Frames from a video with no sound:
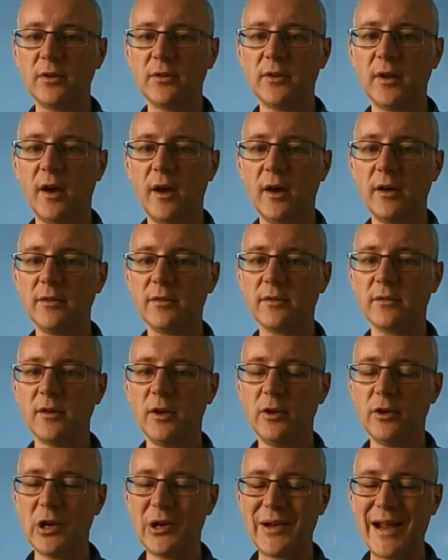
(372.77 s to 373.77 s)
task, so
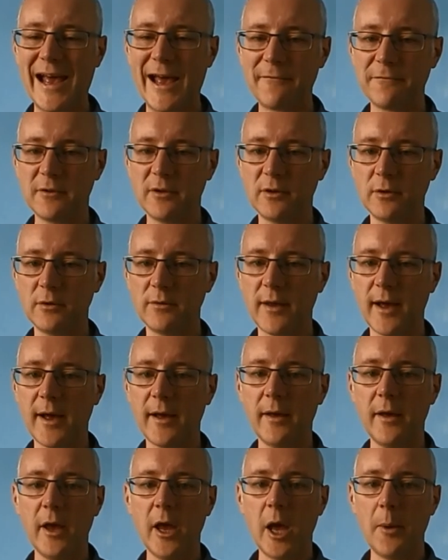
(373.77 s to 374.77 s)
you don't have to do that,